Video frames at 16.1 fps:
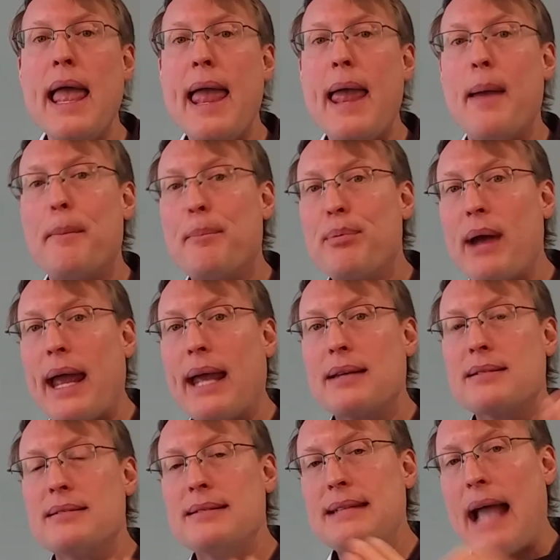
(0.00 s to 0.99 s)
it
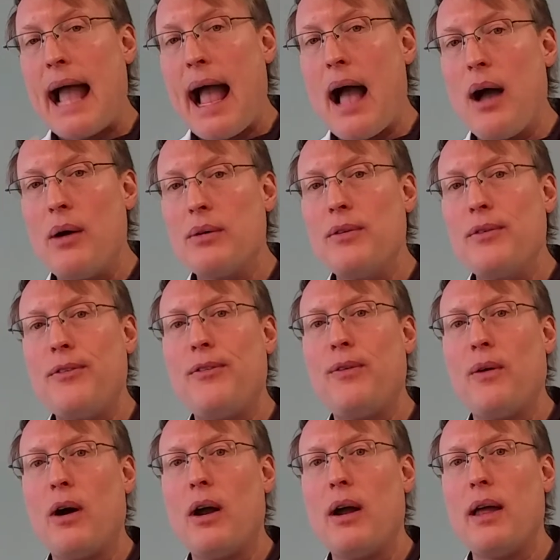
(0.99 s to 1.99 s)
breaks down
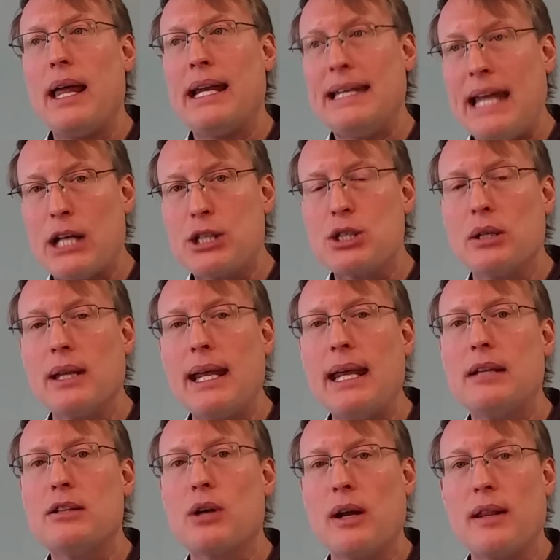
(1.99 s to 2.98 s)
for
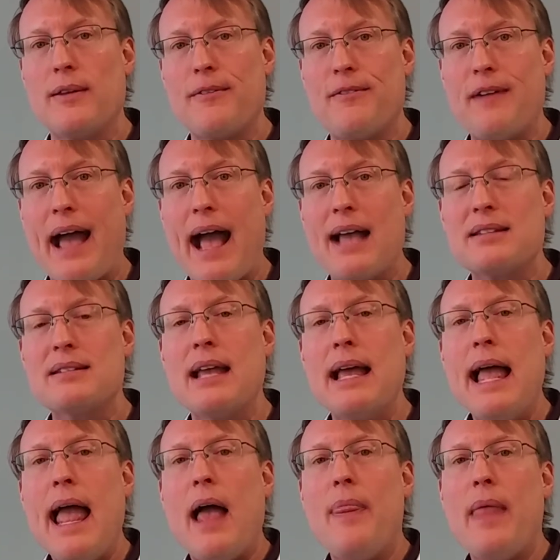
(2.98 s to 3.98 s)
initially during the fast,
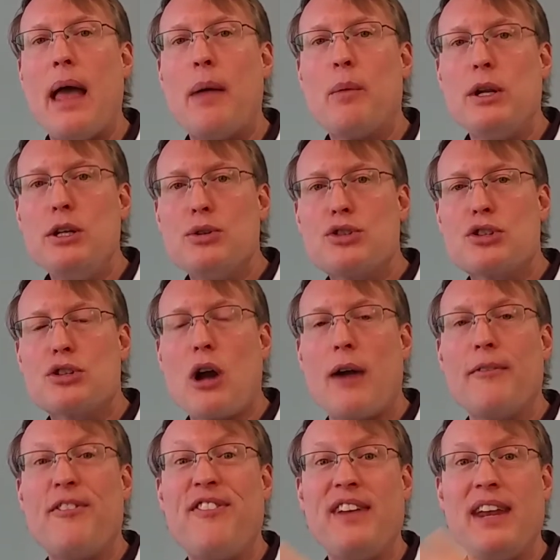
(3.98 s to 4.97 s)
and then when you
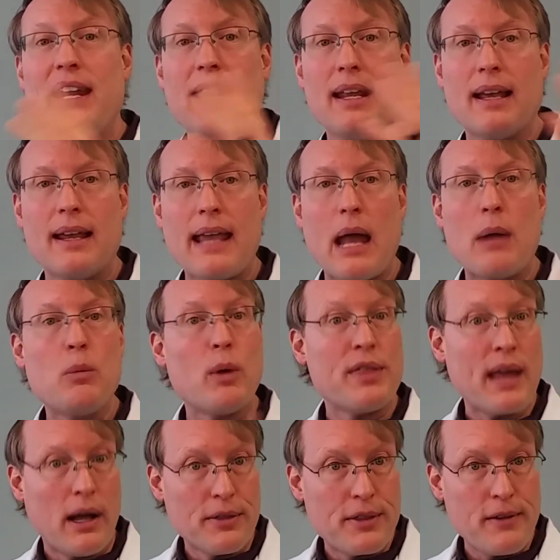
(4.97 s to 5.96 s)
start feeding again with
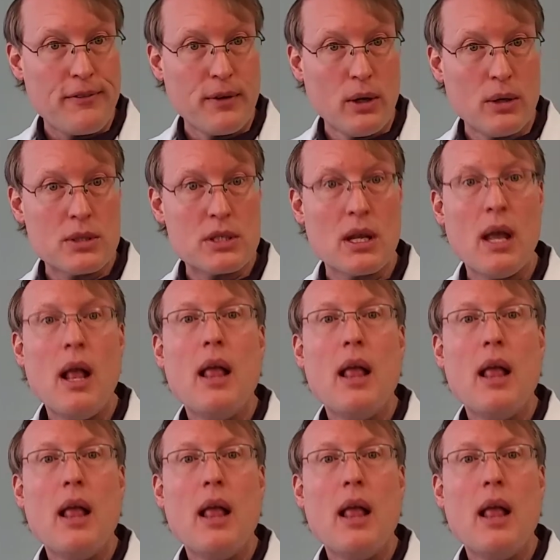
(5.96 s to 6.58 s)
healthy foods,